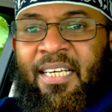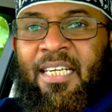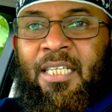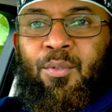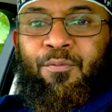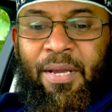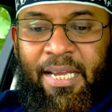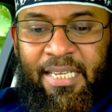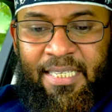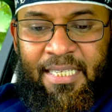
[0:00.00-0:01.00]
his
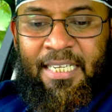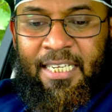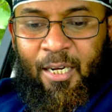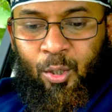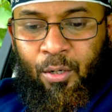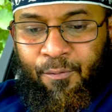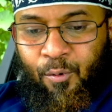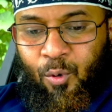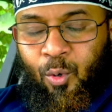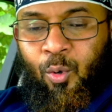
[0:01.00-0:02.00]
face on the
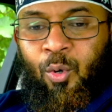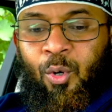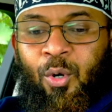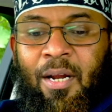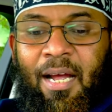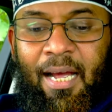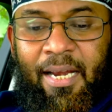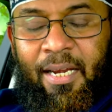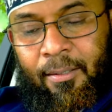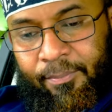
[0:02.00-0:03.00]
floor,
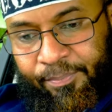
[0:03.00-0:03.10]
and